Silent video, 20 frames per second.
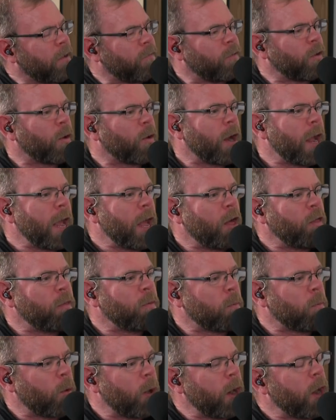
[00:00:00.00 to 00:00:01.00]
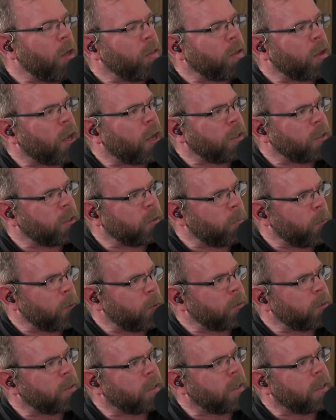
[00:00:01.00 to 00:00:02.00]
If you're a more health conscious
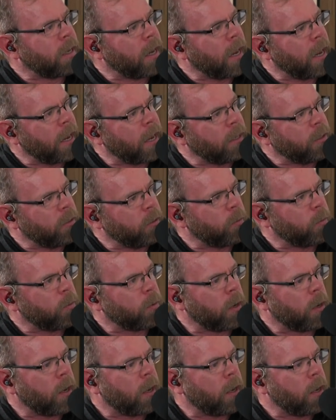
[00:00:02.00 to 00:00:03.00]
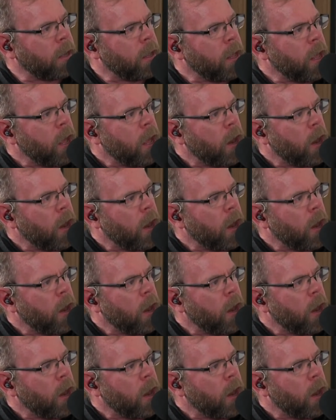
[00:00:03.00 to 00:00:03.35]
person and you are